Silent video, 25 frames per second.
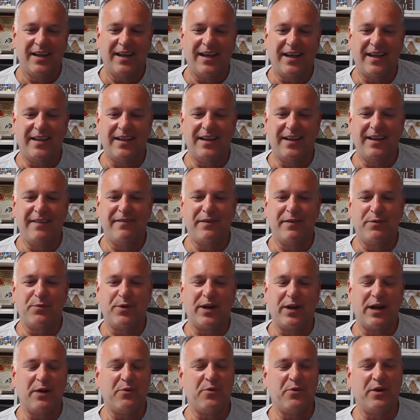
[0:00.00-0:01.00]
And then even
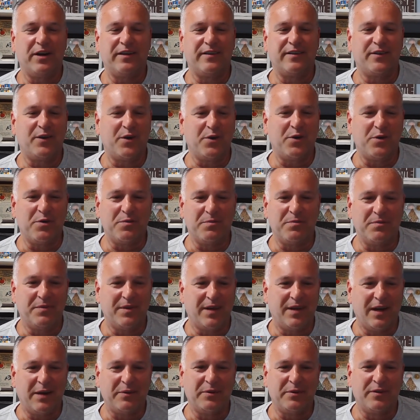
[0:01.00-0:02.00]
when I was home,
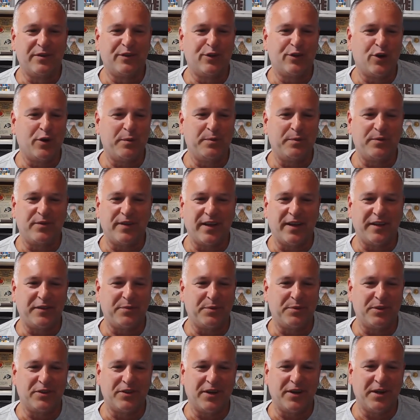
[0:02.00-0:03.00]
I was so obsessed
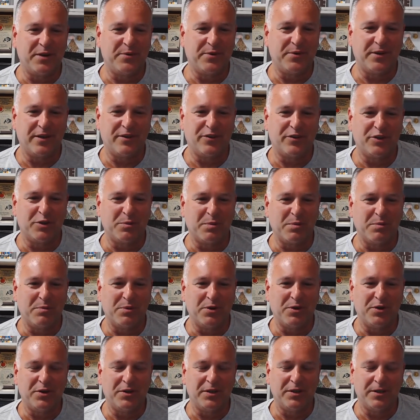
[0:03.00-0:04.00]
with trying to win a Super
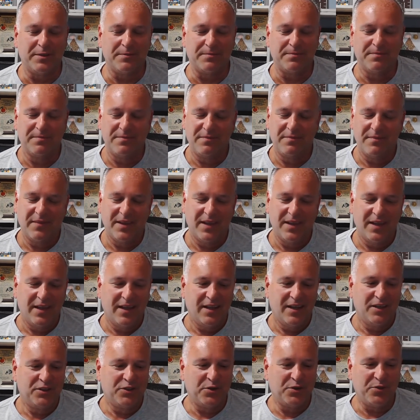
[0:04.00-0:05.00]
Bowl. And
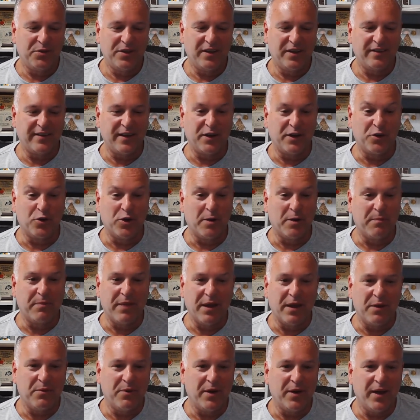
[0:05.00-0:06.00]
truth is, I grew up
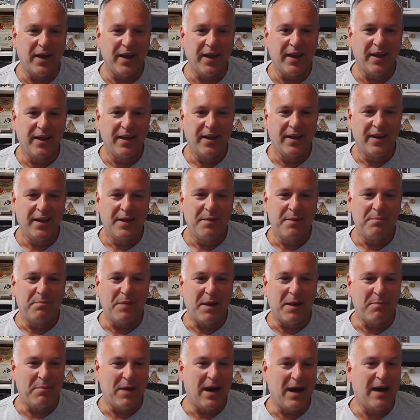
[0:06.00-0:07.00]
that way.
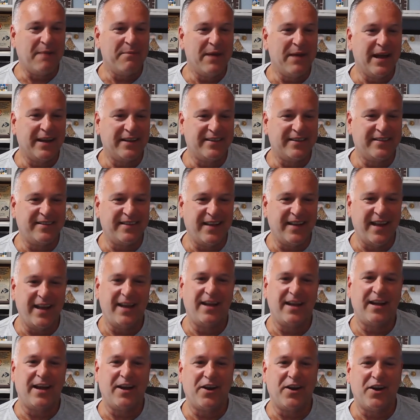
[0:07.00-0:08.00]
My mom had a
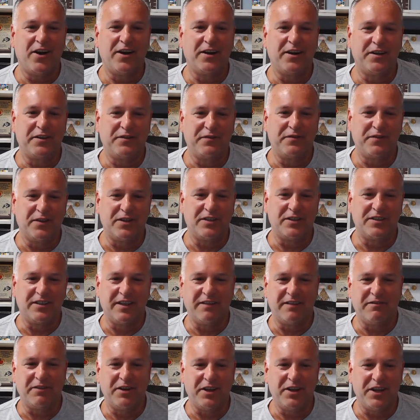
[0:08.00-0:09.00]
saying on August 1st
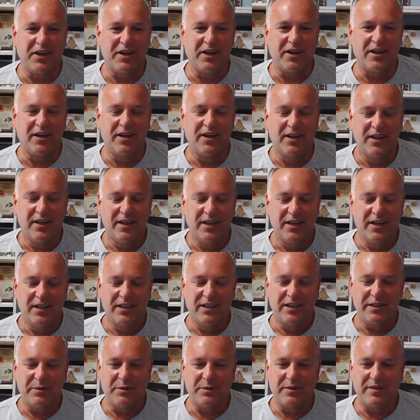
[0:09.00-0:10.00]
every year.
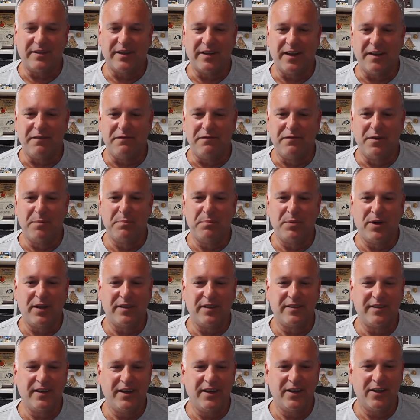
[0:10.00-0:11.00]
She would say,
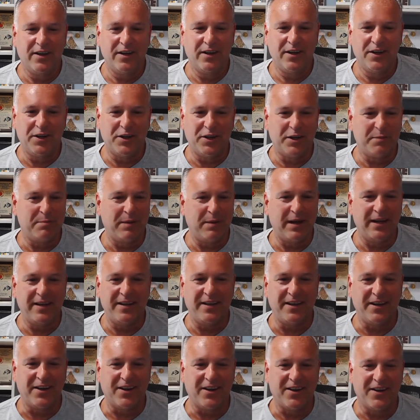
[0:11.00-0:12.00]
"Football's here, goodbye,
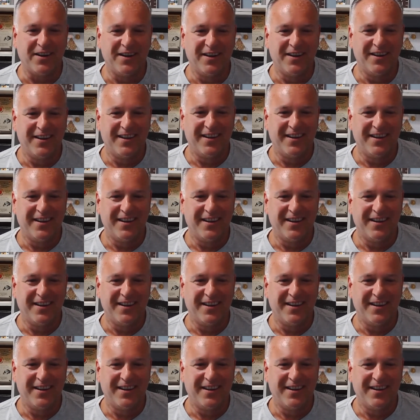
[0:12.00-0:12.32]
dear."